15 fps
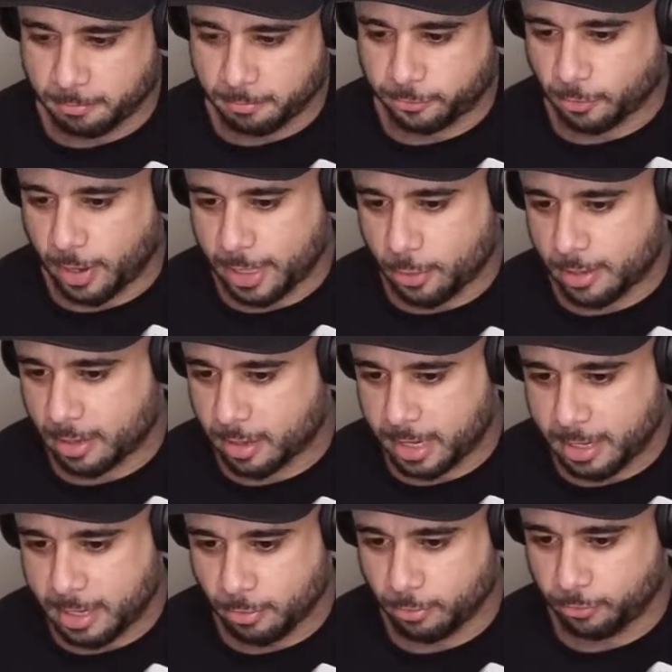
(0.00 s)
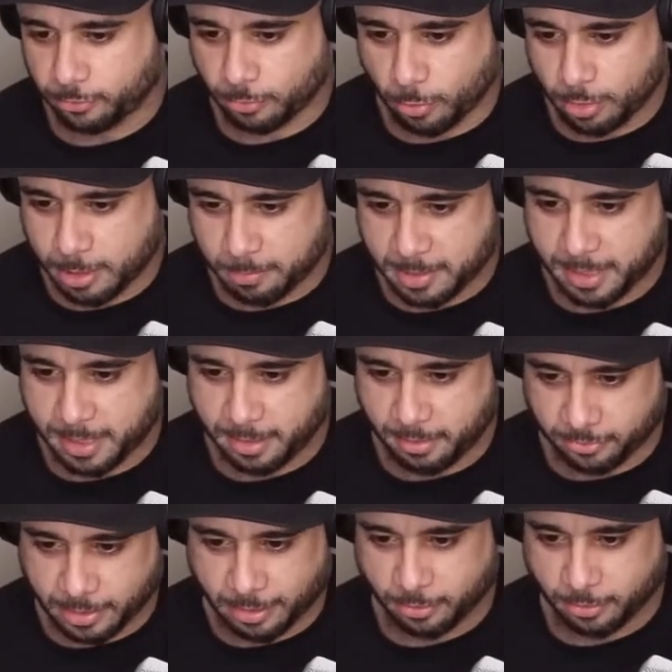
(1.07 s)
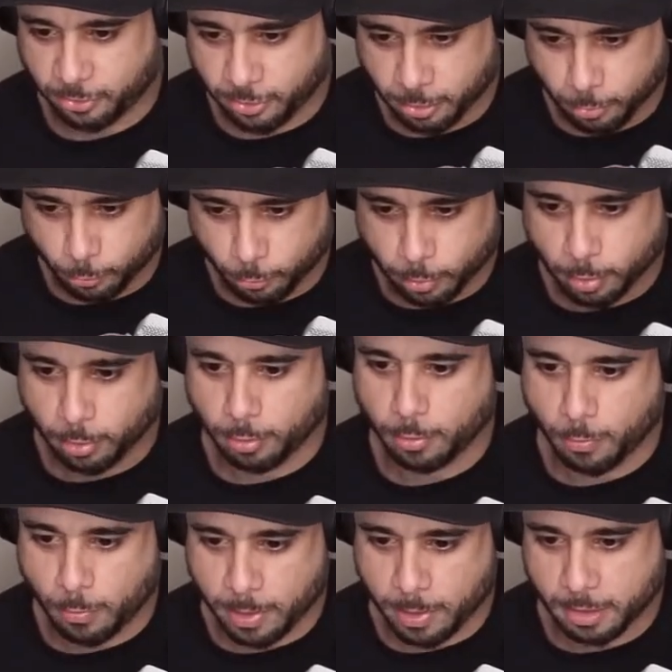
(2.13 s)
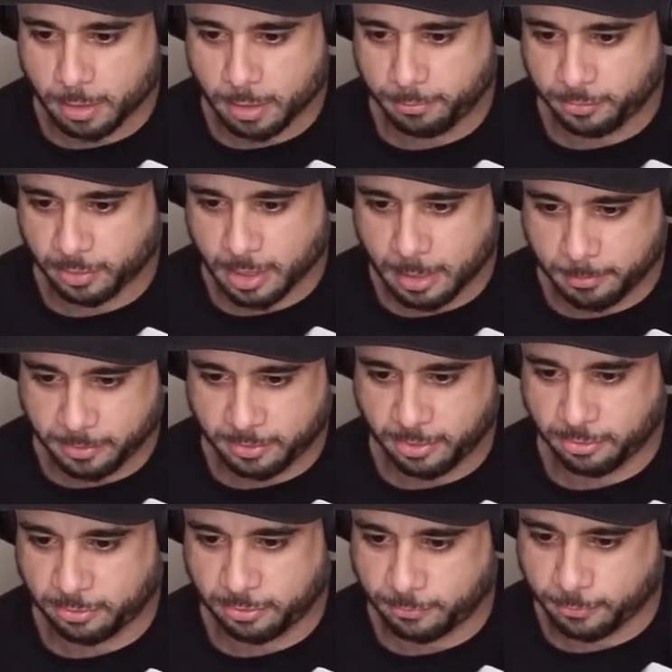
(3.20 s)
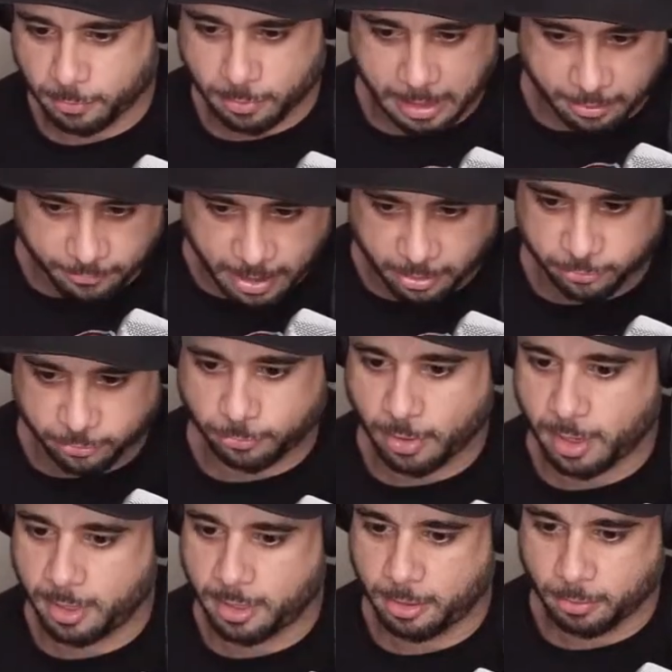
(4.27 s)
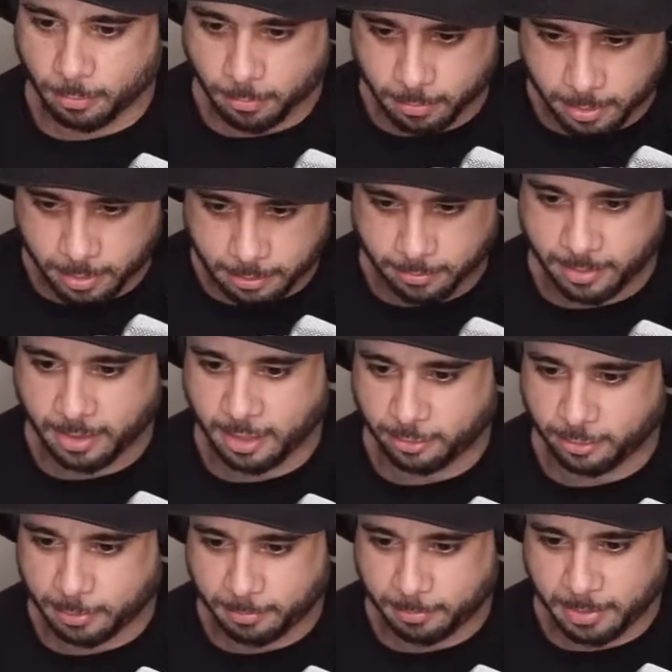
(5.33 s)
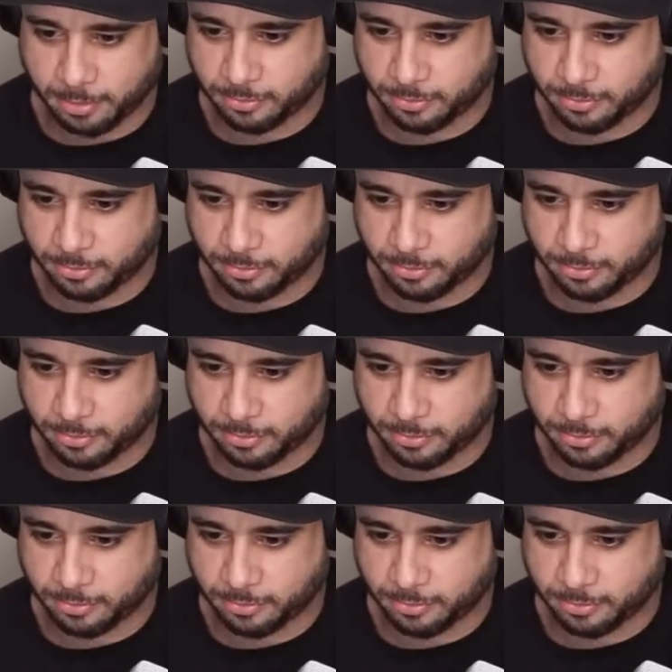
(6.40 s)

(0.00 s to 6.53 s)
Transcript: So I know that keto only plays a certain role when it comes to competition for fast shredding or whatever the case may be.